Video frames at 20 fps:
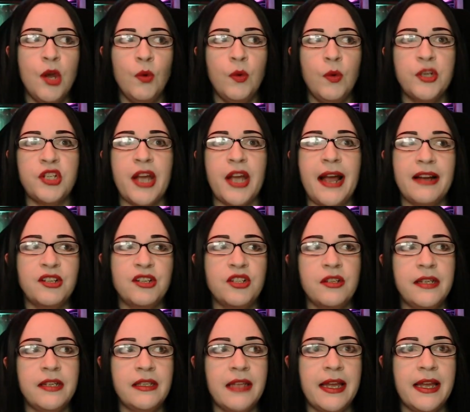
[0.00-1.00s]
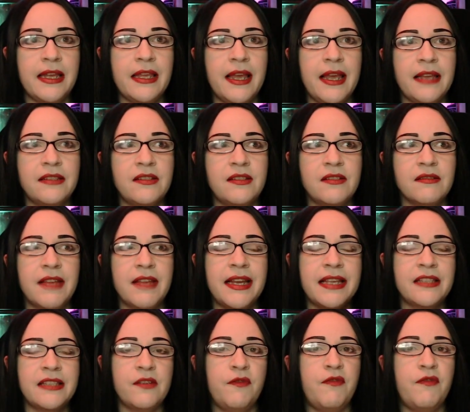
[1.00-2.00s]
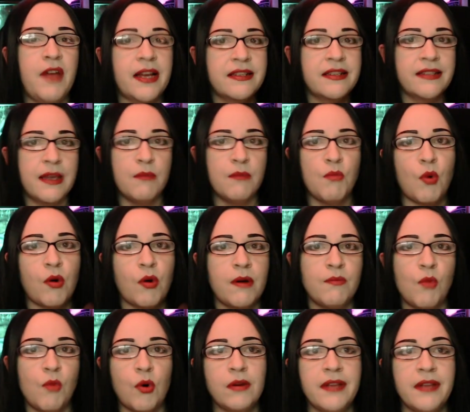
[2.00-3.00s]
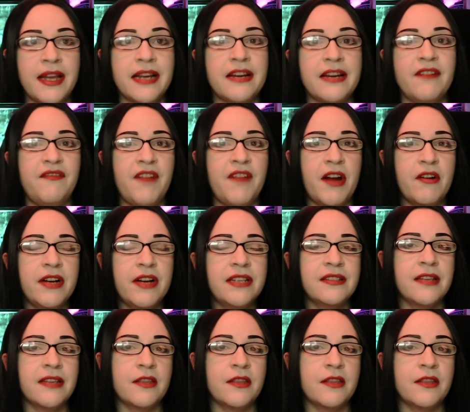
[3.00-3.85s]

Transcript: which actually like gets, like its effects get more and more like nefarious,